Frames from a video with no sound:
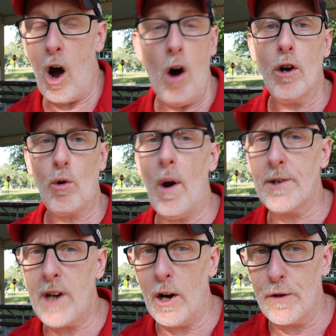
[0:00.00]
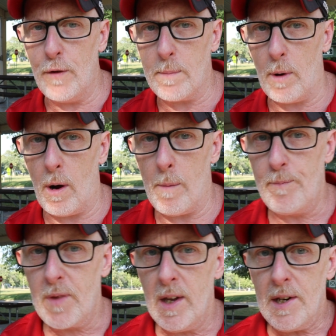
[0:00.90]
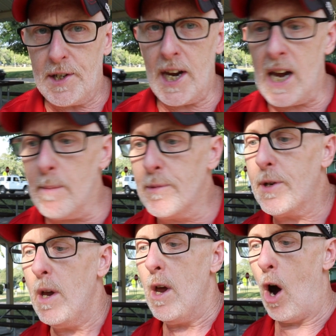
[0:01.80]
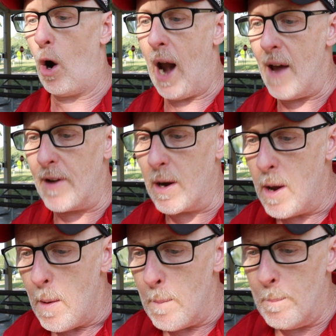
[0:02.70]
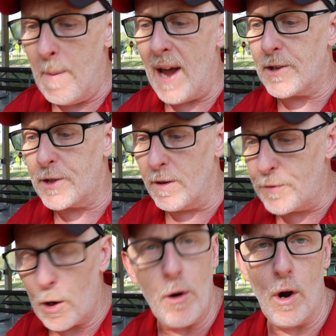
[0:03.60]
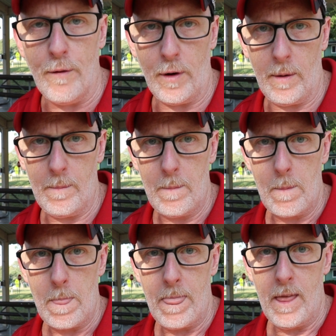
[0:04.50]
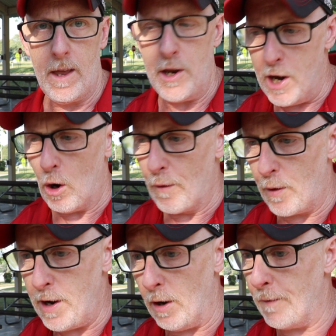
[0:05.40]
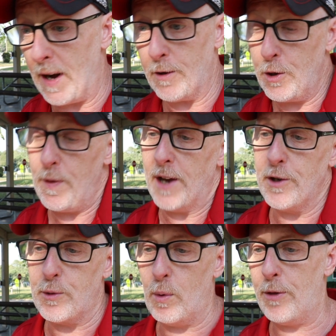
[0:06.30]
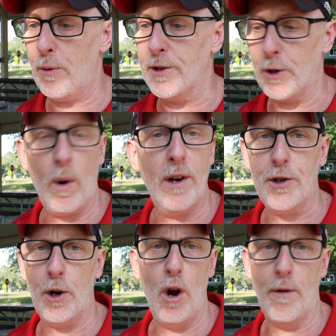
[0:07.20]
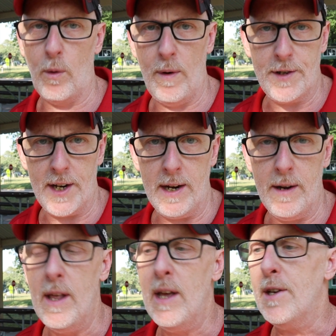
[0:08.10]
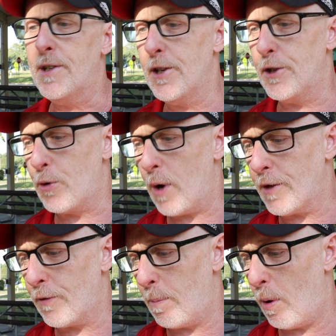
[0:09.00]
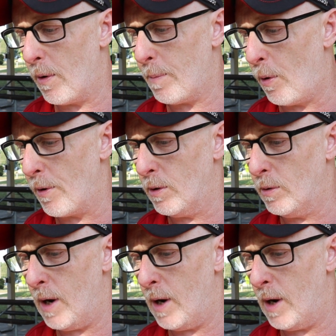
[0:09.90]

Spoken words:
All across college football, teams are having massive turnover year over year. In fact, 2023 is the greatest turnover we've seen since the transfer portal